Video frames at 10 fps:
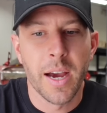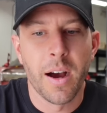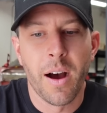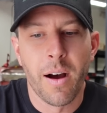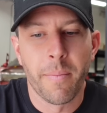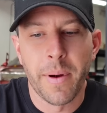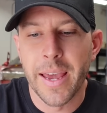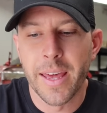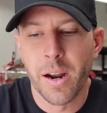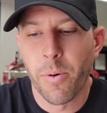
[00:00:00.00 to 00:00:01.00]
I
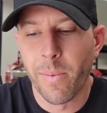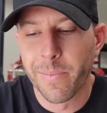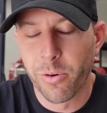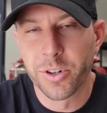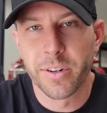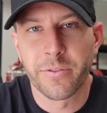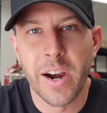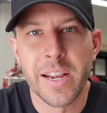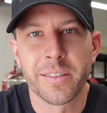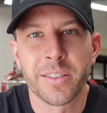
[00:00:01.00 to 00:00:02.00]
hit up all my Porsche
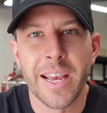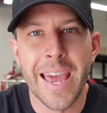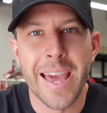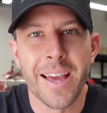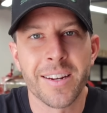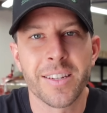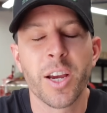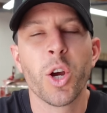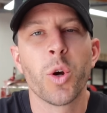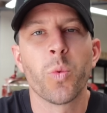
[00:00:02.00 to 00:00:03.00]
friends, and
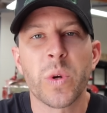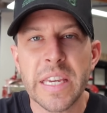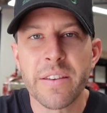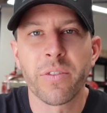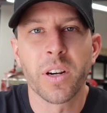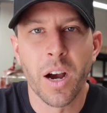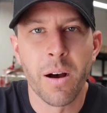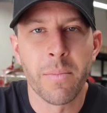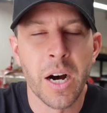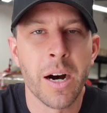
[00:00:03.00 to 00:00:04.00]
we've
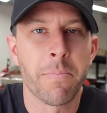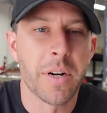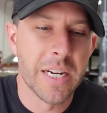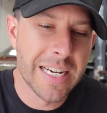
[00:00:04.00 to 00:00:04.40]
come up